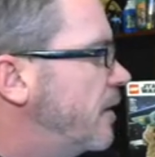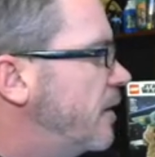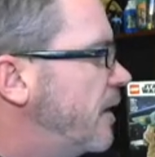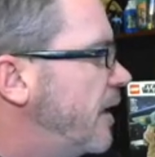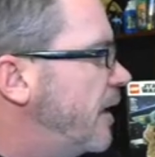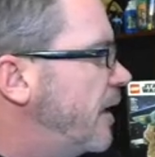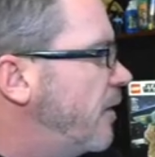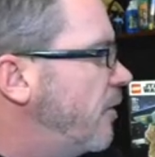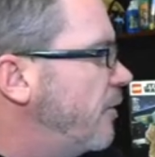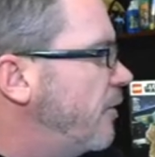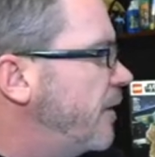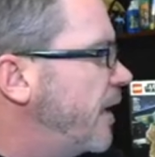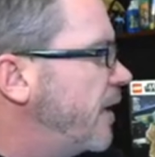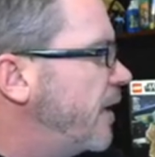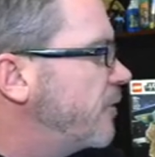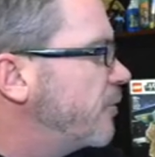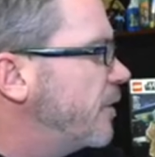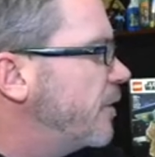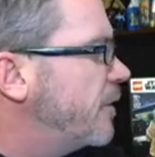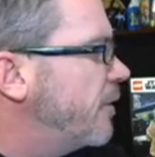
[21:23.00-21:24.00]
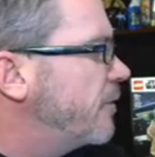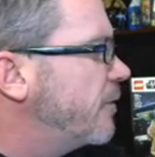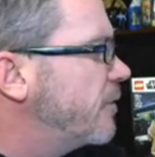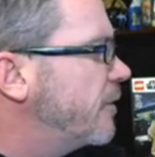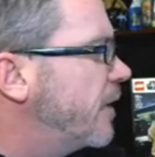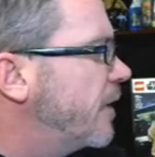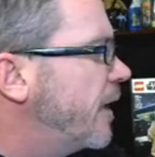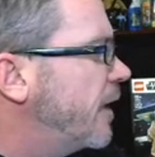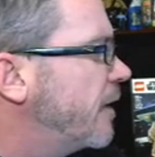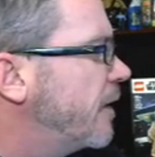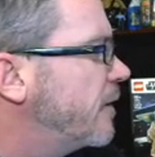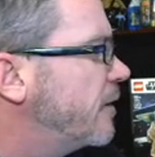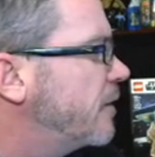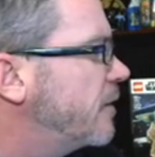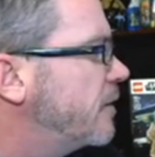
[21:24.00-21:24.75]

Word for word: Hey, only Android, don't do that.